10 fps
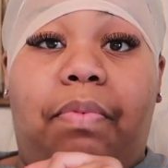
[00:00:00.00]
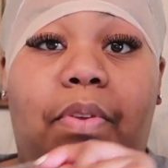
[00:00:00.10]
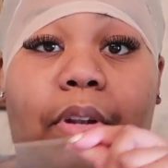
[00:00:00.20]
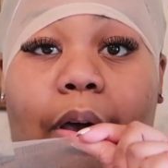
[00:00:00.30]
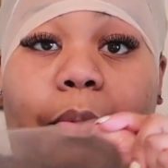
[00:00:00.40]

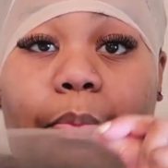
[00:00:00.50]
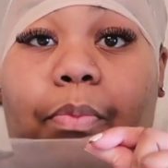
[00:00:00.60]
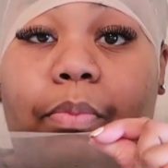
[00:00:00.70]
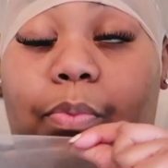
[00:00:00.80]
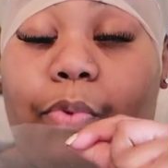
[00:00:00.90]
you know,
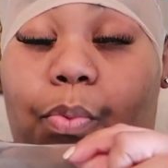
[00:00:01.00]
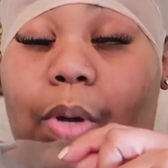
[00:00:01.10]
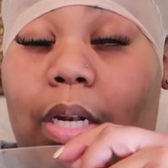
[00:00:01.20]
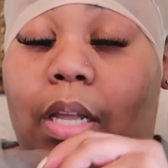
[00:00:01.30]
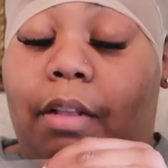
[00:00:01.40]
do
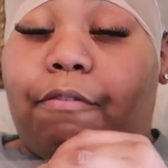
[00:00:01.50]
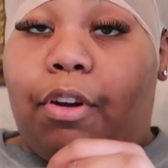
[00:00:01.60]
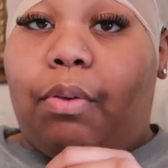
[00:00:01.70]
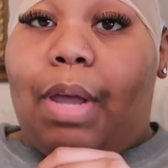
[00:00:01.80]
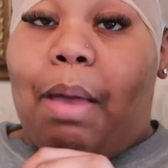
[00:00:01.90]
another
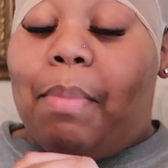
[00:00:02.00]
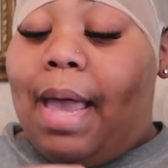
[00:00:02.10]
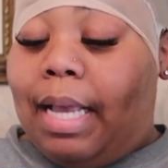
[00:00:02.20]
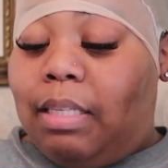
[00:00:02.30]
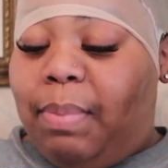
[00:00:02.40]
frontal at
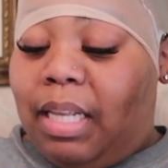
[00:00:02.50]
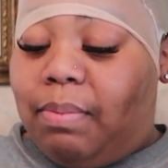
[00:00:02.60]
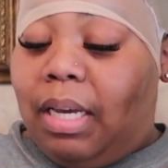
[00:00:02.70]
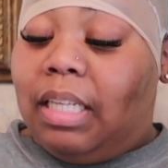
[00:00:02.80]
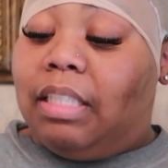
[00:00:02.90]
my expense
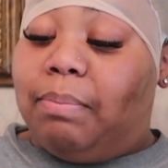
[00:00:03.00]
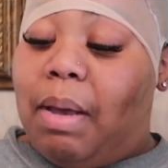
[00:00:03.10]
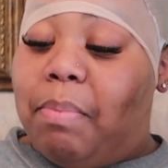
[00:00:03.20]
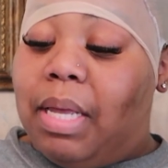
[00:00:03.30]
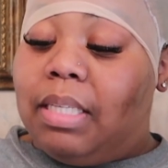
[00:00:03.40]
because it's
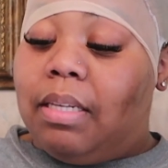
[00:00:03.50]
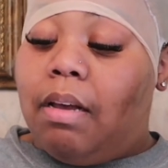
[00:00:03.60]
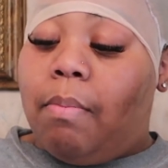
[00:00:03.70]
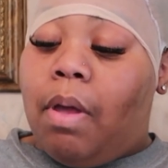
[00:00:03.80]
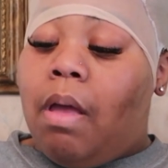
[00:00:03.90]
my mess
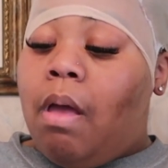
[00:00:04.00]
up.